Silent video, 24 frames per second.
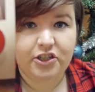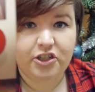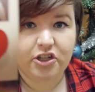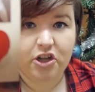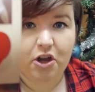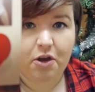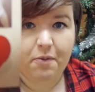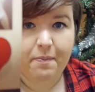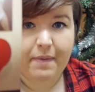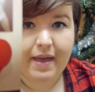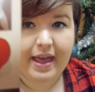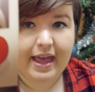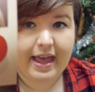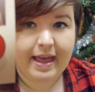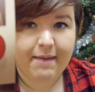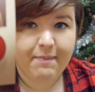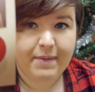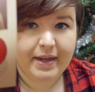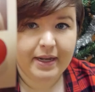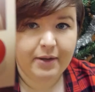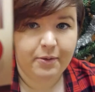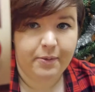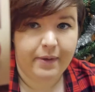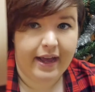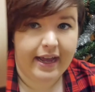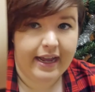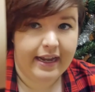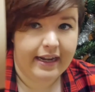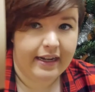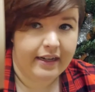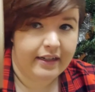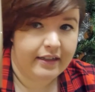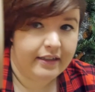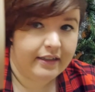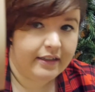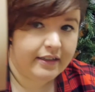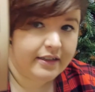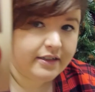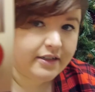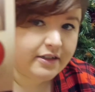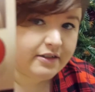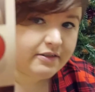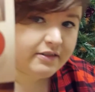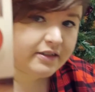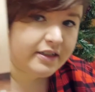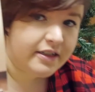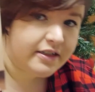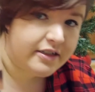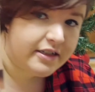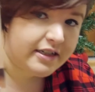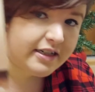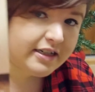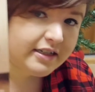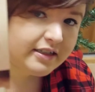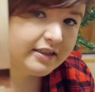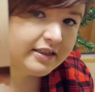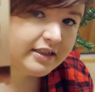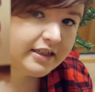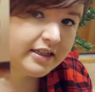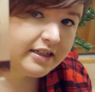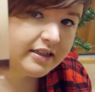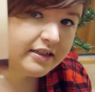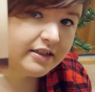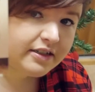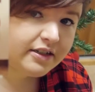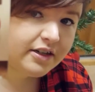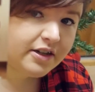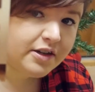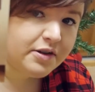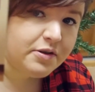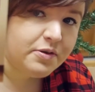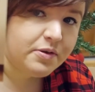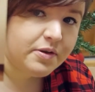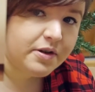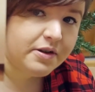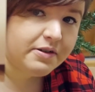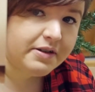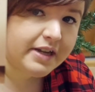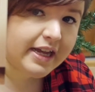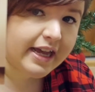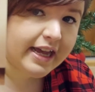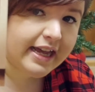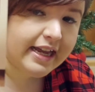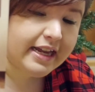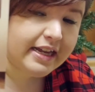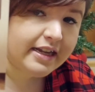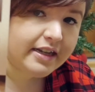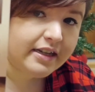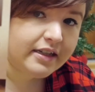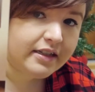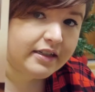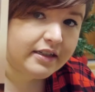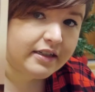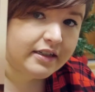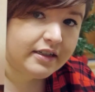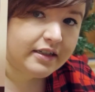Dom Hemingway. Can you actually see? No? Okay.